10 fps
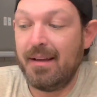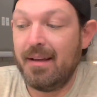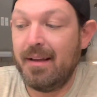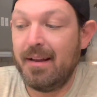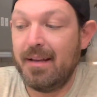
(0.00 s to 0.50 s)

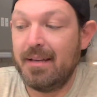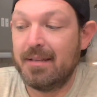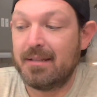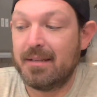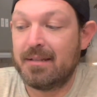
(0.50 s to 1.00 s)
It
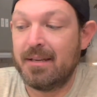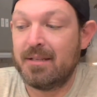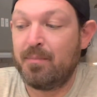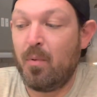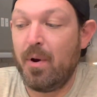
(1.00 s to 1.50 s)
is
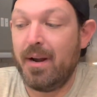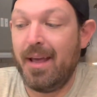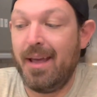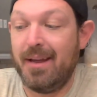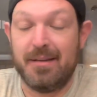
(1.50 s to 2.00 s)

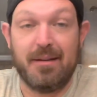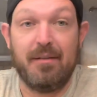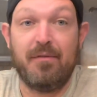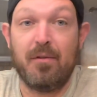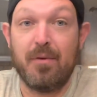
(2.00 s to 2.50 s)
6.8
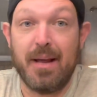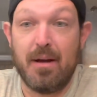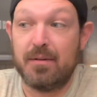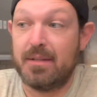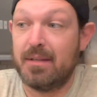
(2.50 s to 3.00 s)
fluid
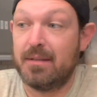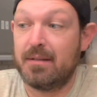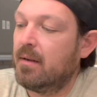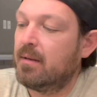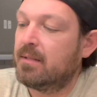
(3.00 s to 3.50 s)
ounces.